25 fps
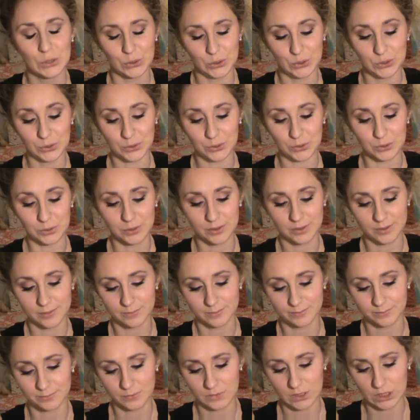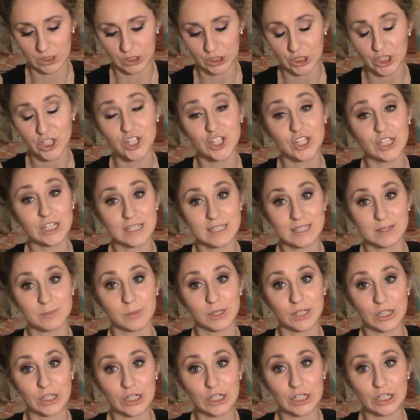Ooh. She's
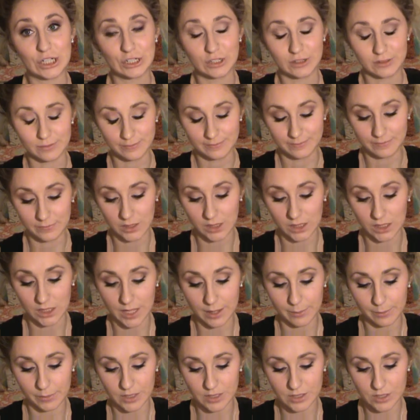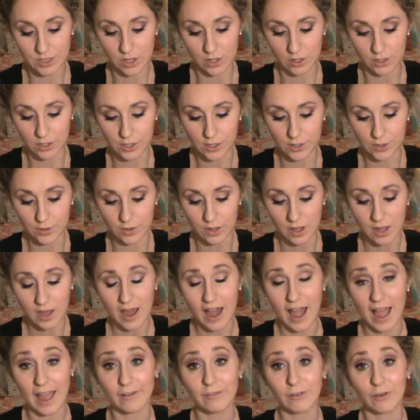my girl, let me tell you.
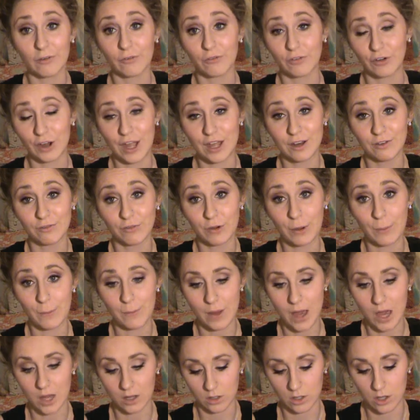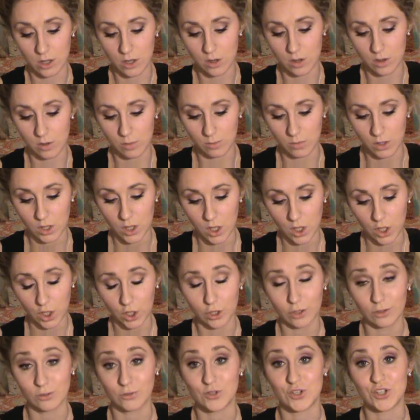I have a friend from back home
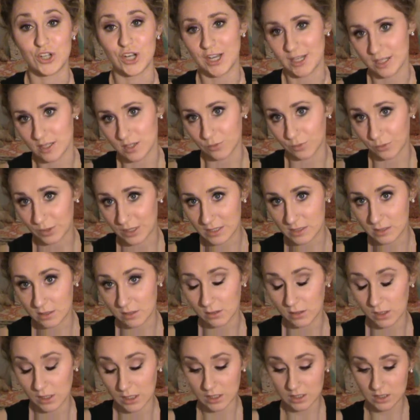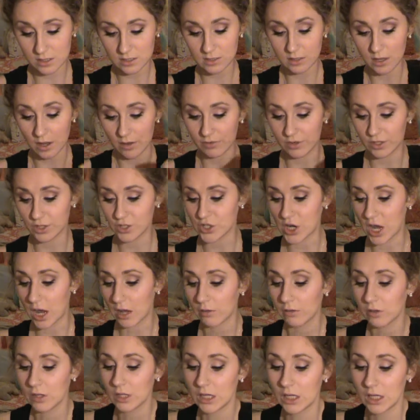who just recently discovered
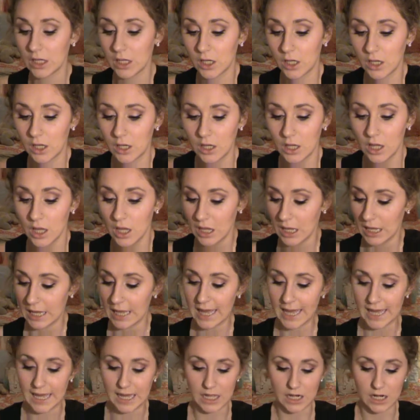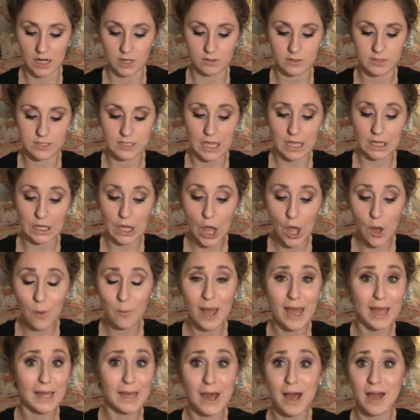Jaclyn Hill, and I was like, oh
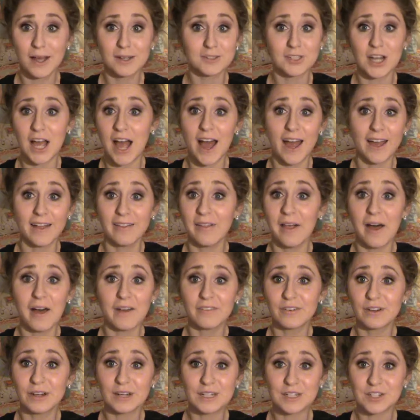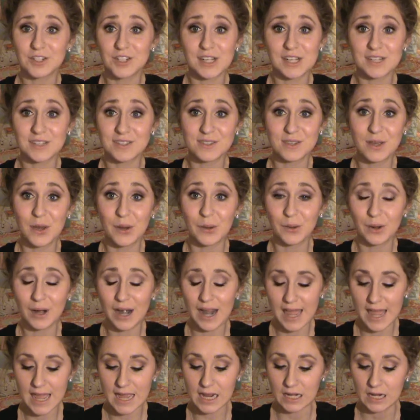my gosh, I love her, she's so
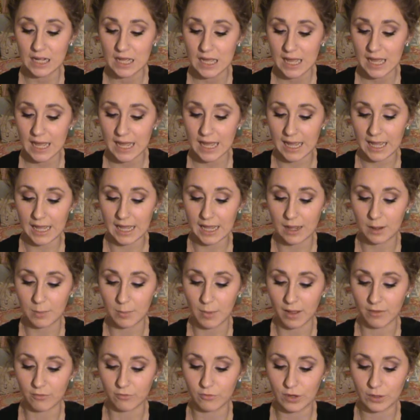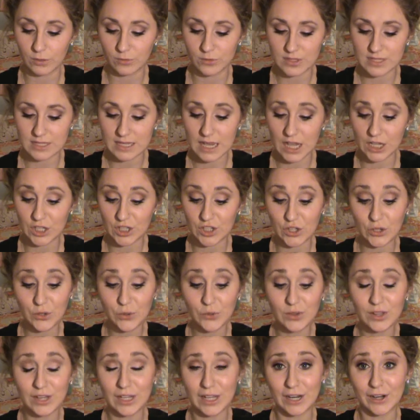great. And my friend was like,
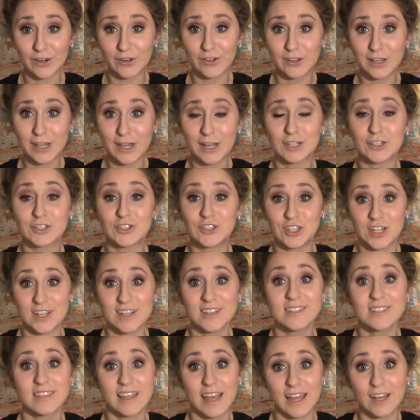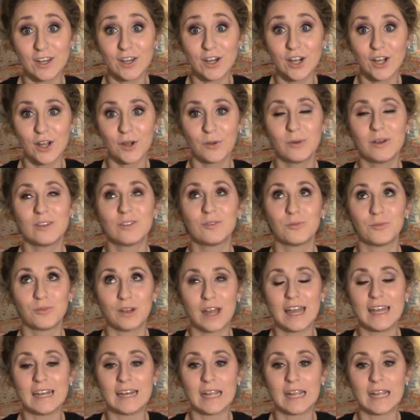you literally are just like her with red